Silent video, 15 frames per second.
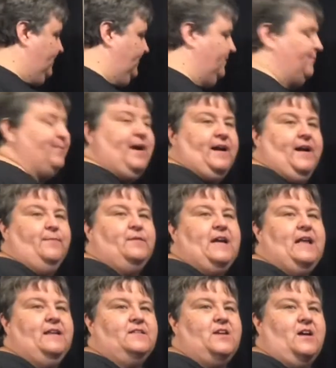Buck, I'm
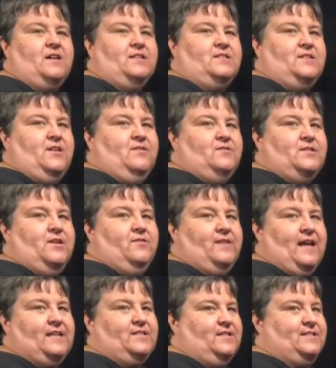kind of talking to you too,
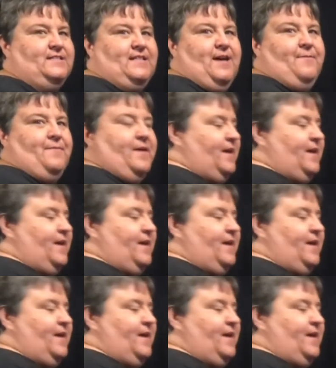not just them.